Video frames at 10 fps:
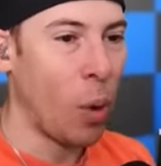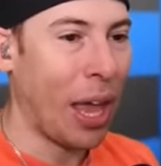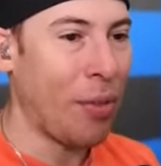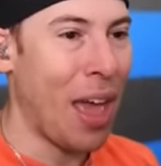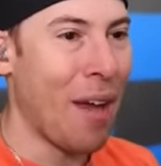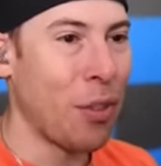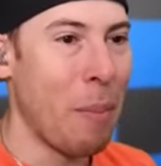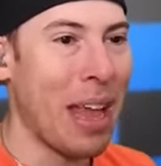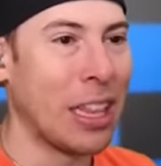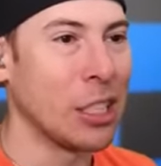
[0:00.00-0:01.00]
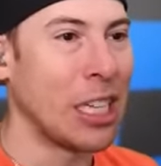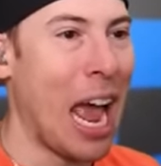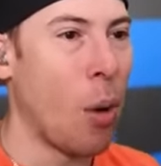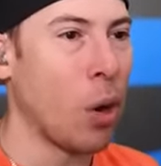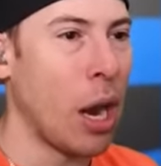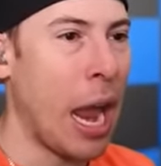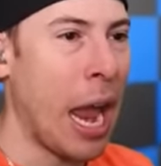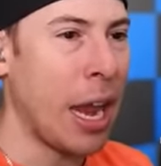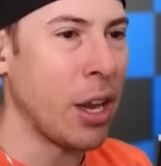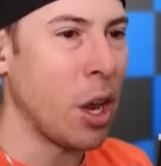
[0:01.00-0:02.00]
Okay, they have to make this tower,
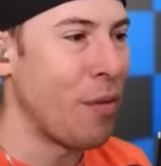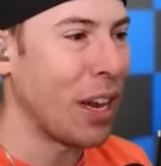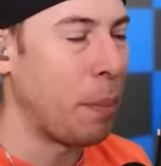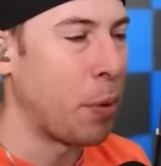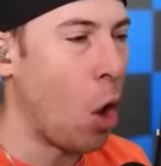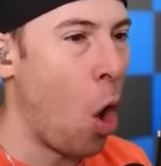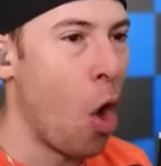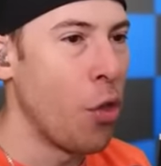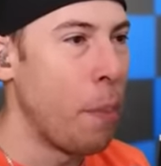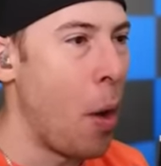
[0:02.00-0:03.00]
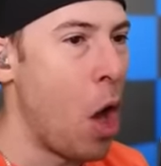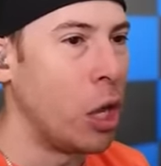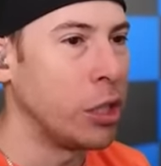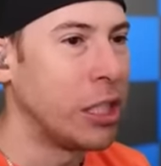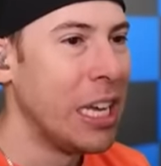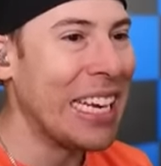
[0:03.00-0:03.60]
and they've got to put all the balls